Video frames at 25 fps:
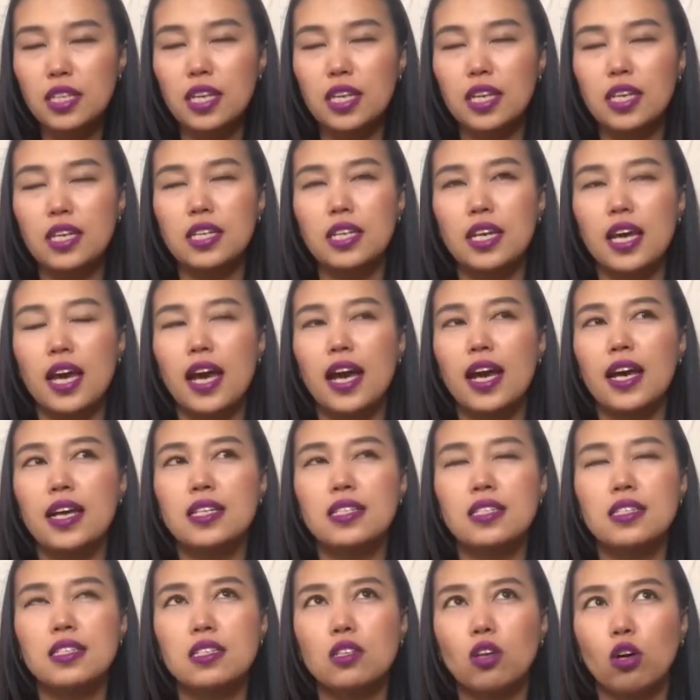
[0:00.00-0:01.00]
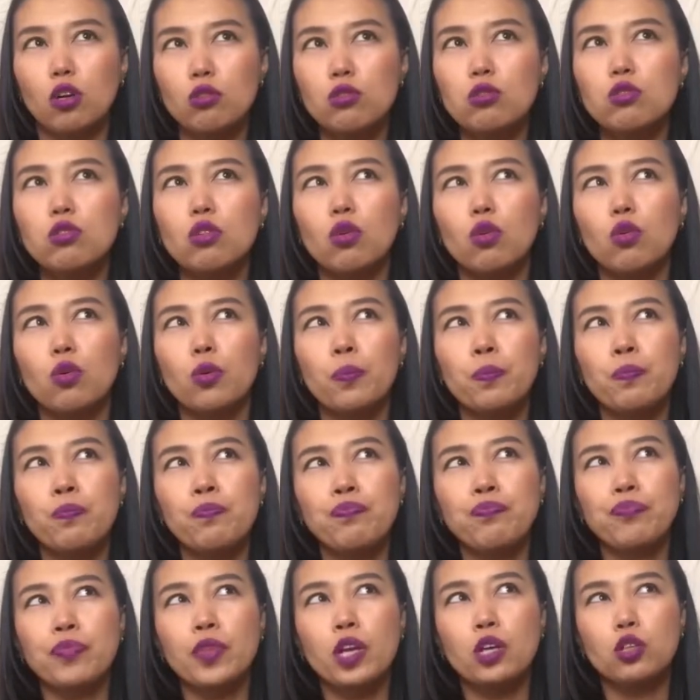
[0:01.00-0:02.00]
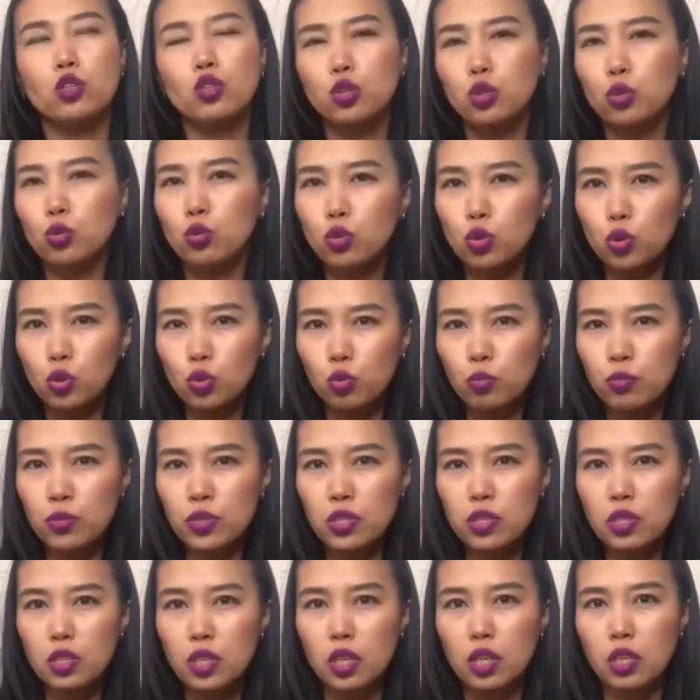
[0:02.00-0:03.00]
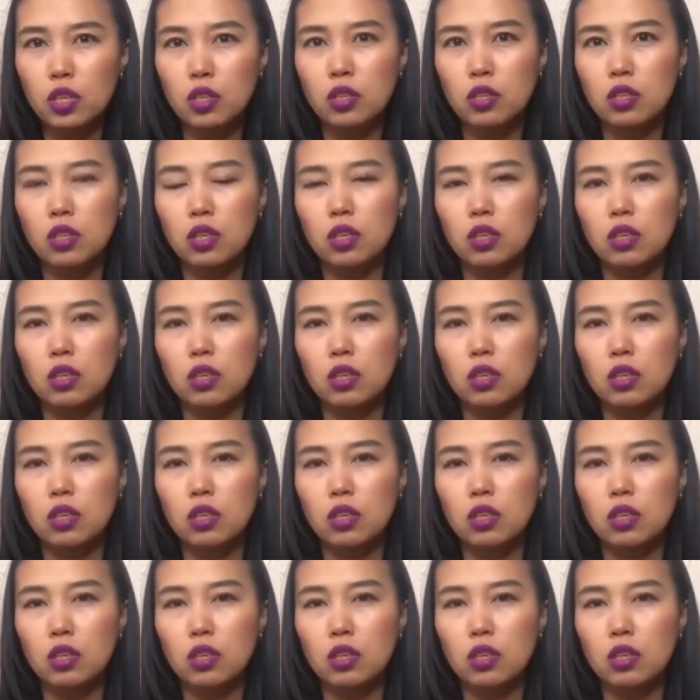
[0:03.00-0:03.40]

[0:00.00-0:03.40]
It has also two rooms. In